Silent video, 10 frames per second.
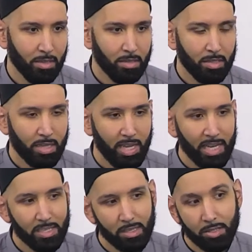Sheikh
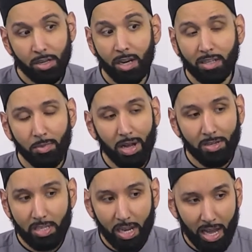Yasir talked
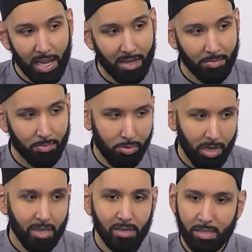about salah,
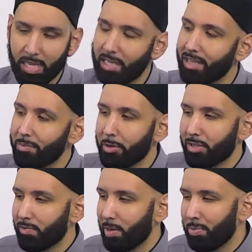prayer, taking the
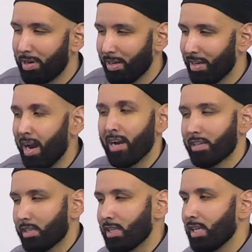most of our prayer. And
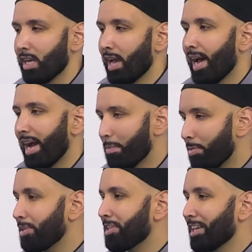honestly, I
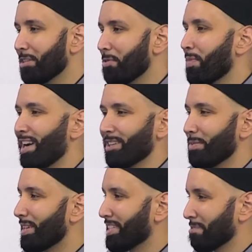appreciated the reminder
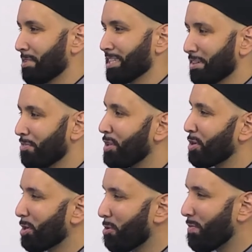because it wasn't a feel
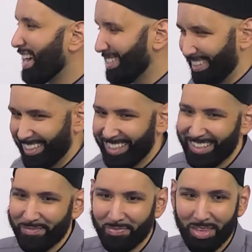good reminder,
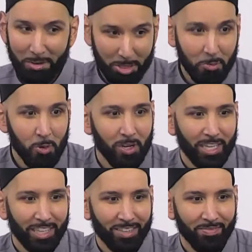it was a warning.